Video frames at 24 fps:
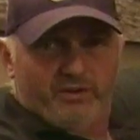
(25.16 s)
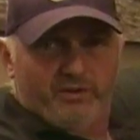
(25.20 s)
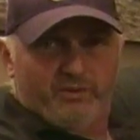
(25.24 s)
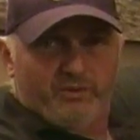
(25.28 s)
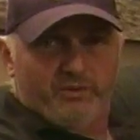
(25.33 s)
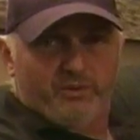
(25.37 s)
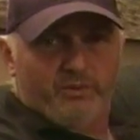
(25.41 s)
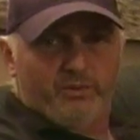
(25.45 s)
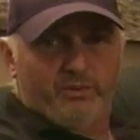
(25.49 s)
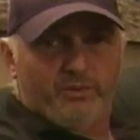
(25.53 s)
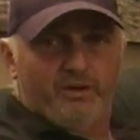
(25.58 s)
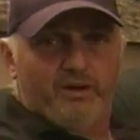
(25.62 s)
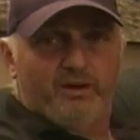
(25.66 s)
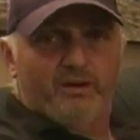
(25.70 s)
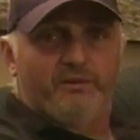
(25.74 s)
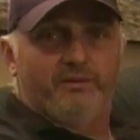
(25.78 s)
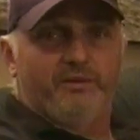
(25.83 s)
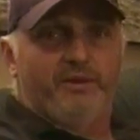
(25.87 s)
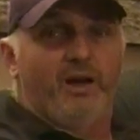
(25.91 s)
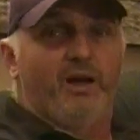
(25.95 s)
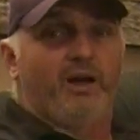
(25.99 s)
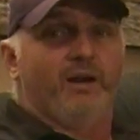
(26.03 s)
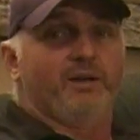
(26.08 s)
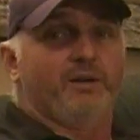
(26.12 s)
tune
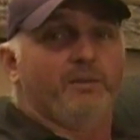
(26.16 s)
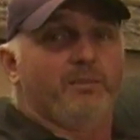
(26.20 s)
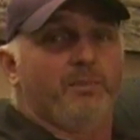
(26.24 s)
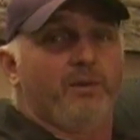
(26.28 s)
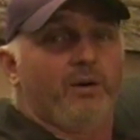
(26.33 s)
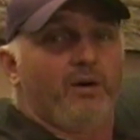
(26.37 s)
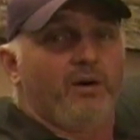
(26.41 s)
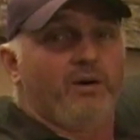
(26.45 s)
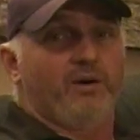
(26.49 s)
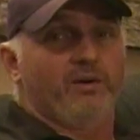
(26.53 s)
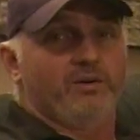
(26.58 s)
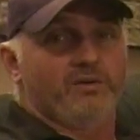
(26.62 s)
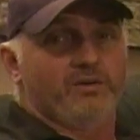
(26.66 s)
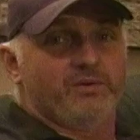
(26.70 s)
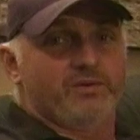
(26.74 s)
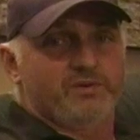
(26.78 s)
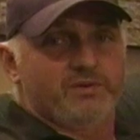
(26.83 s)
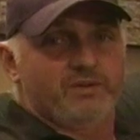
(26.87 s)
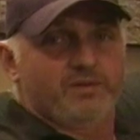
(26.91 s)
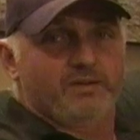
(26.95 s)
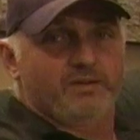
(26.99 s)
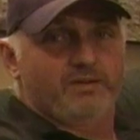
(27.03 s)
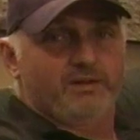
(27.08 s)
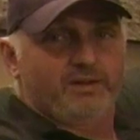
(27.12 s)
of Dolly
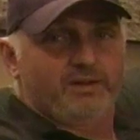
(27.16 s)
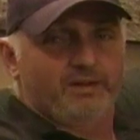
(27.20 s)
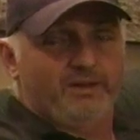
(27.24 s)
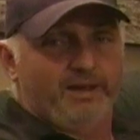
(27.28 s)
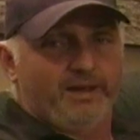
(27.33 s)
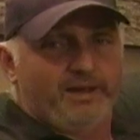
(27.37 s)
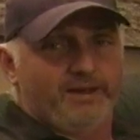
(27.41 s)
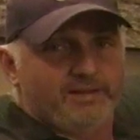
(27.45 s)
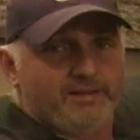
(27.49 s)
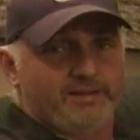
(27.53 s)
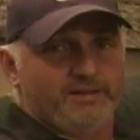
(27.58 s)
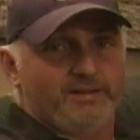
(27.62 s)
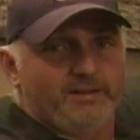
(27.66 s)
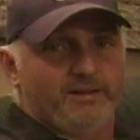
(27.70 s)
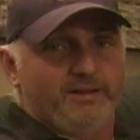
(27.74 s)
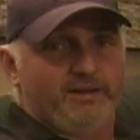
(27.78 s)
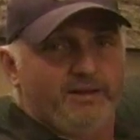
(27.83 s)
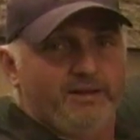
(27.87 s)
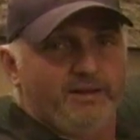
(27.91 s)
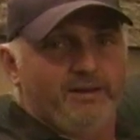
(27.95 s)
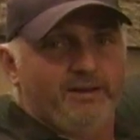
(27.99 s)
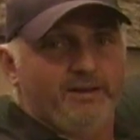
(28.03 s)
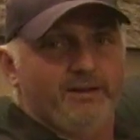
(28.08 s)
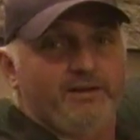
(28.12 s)
Parton's classic
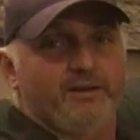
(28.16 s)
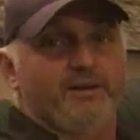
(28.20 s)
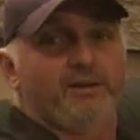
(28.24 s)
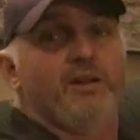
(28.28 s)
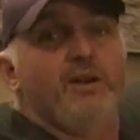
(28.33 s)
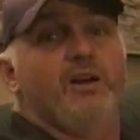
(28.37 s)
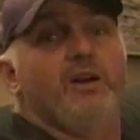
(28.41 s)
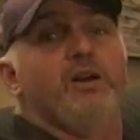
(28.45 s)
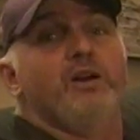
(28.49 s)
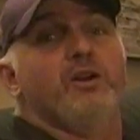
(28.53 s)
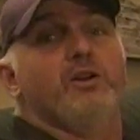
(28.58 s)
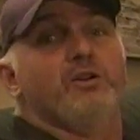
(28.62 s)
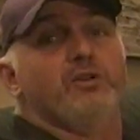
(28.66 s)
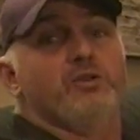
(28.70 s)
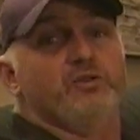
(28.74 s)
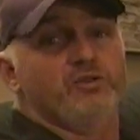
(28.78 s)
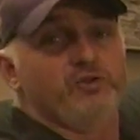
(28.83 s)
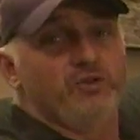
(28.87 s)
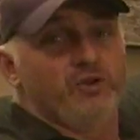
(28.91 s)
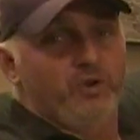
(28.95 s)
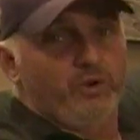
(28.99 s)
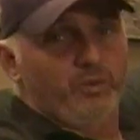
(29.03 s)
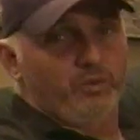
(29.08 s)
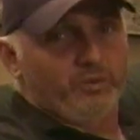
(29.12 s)
hit,
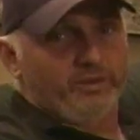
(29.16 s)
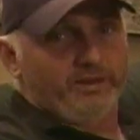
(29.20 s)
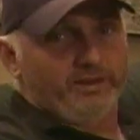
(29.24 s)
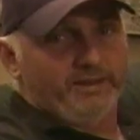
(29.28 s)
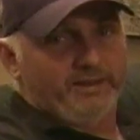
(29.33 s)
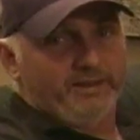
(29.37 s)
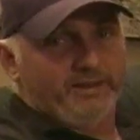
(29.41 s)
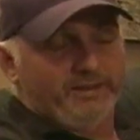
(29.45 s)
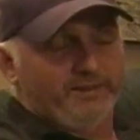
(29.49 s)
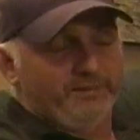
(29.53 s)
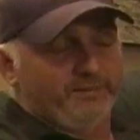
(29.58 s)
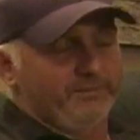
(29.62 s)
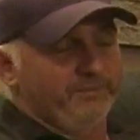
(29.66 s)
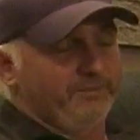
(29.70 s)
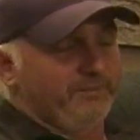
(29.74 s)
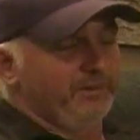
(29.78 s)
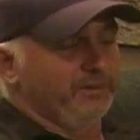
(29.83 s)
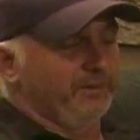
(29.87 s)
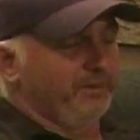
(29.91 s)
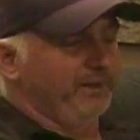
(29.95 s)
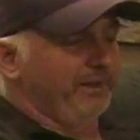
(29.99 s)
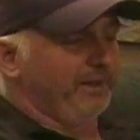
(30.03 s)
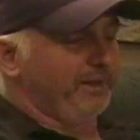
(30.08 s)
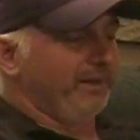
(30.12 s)
Jolene.
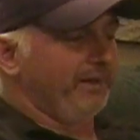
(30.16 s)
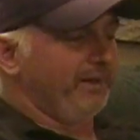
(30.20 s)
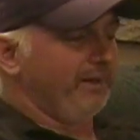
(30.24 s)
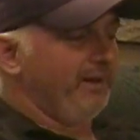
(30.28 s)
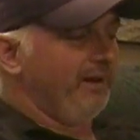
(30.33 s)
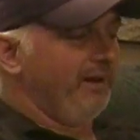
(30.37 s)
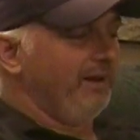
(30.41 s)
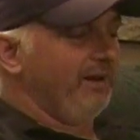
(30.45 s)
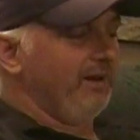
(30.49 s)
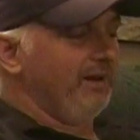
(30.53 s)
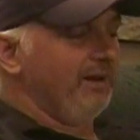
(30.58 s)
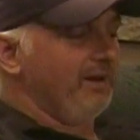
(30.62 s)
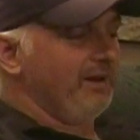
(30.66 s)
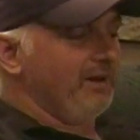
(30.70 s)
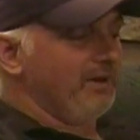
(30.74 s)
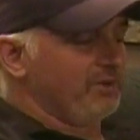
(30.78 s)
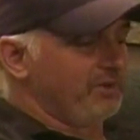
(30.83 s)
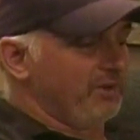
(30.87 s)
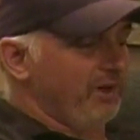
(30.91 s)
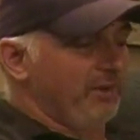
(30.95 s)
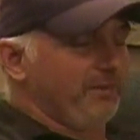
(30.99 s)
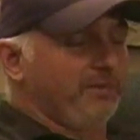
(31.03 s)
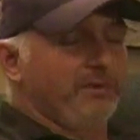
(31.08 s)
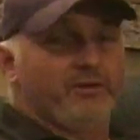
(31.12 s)
Okay,
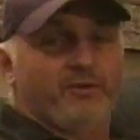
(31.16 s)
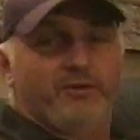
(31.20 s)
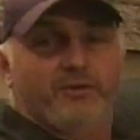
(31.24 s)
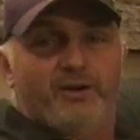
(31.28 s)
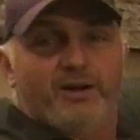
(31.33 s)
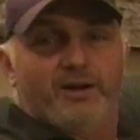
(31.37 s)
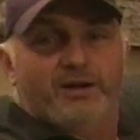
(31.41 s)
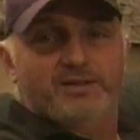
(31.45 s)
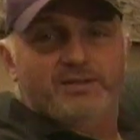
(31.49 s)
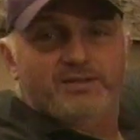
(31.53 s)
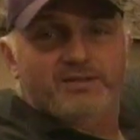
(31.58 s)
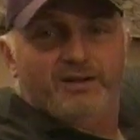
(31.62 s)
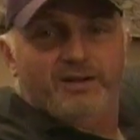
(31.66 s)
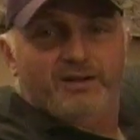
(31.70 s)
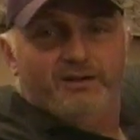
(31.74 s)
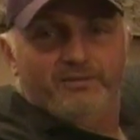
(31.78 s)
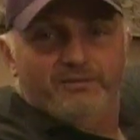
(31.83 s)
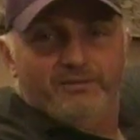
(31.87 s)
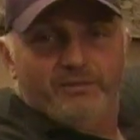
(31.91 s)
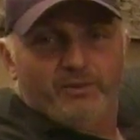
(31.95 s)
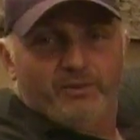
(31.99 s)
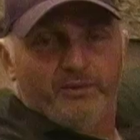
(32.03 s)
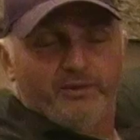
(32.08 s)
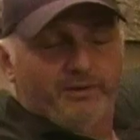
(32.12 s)
so I'm going to try to sing
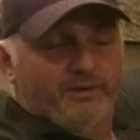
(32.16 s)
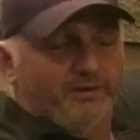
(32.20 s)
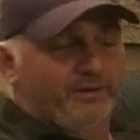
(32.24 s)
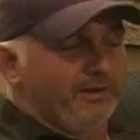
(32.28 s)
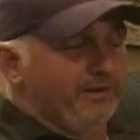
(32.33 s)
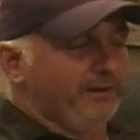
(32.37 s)
it for you